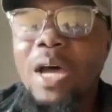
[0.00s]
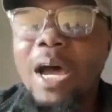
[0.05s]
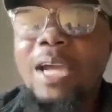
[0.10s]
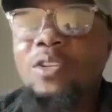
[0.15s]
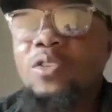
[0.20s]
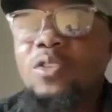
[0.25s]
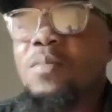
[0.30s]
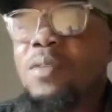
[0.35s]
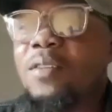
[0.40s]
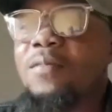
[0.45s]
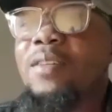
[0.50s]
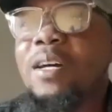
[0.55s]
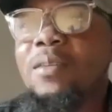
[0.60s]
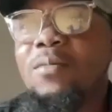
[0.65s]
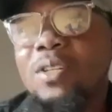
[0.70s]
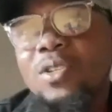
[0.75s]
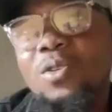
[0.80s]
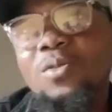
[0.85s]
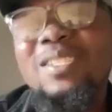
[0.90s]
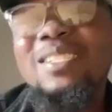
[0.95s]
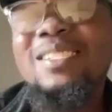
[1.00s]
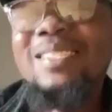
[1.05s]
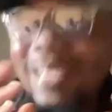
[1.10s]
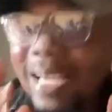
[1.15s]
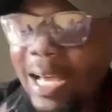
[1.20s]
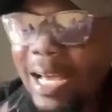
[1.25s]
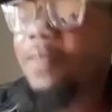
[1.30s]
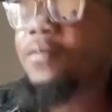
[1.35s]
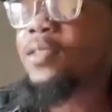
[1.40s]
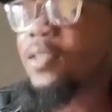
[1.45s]
I do believe that religion
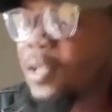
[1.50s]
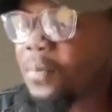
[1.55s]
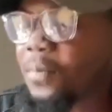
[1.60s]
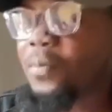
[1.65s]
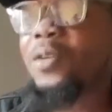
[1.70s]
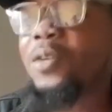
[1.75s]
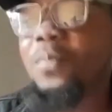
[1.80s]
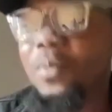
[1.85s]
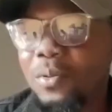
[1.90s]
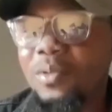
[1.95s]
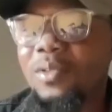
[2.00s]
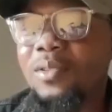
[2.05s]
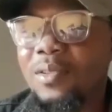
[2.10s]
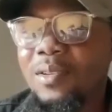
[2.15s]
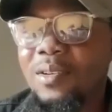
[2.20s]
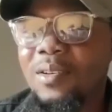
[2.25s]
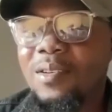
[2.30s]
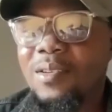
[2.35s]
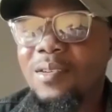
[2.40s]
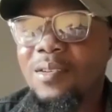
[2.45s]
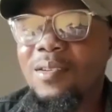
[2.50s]
serves a purpose.